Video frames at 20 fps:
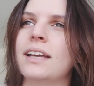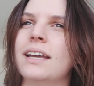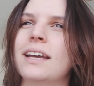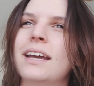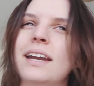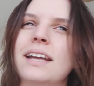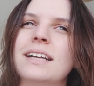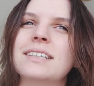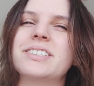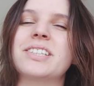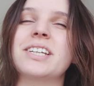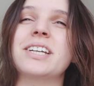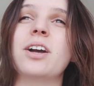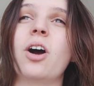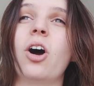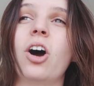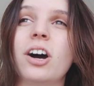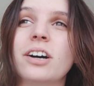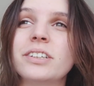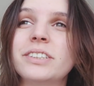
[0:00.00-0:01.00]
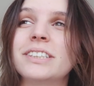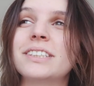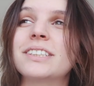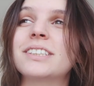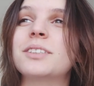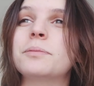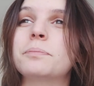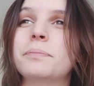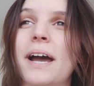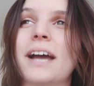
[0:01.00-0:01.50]
It is the
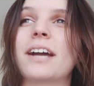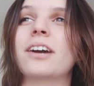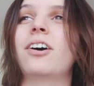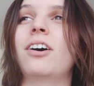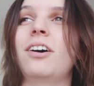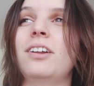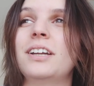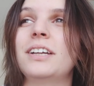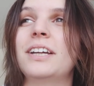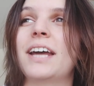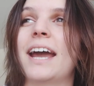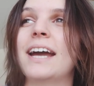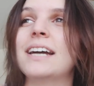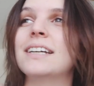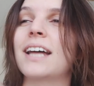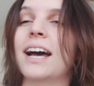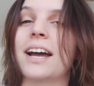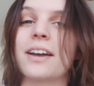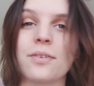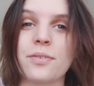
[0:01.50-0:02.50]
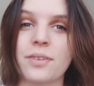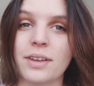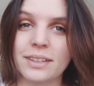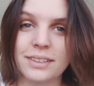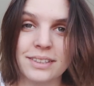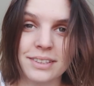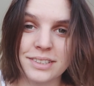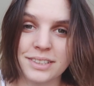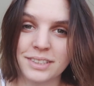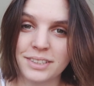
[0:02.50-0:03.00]
hottest bank holiday that I
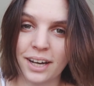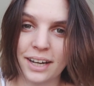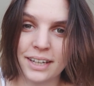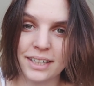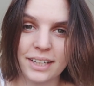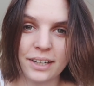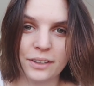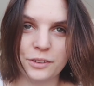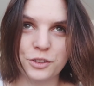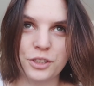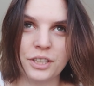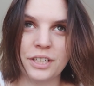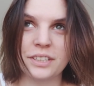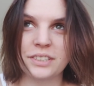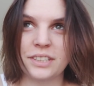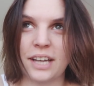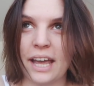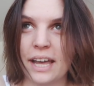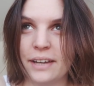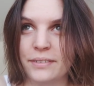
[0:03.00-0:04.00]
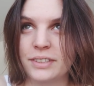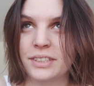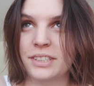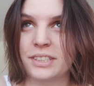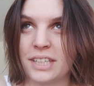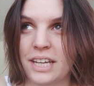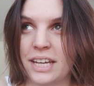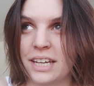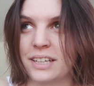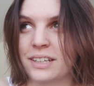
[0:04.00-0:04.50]
think this entire country has ever
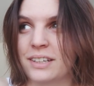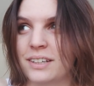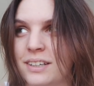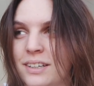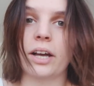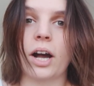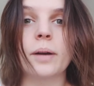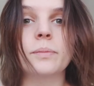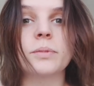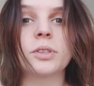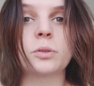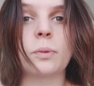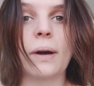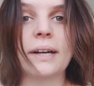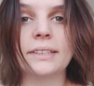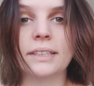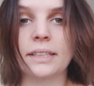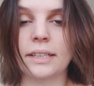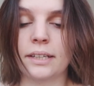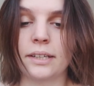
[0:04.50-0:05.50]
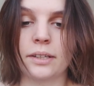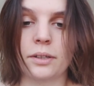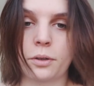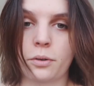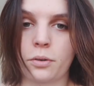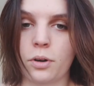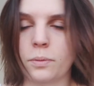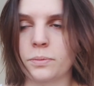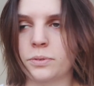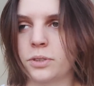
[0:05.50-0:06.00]
seen. Like, I'm sweating in a
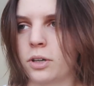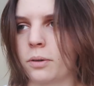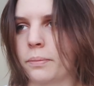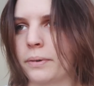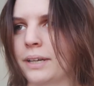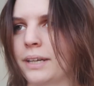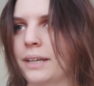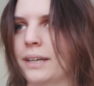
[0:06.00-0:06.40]
crop top.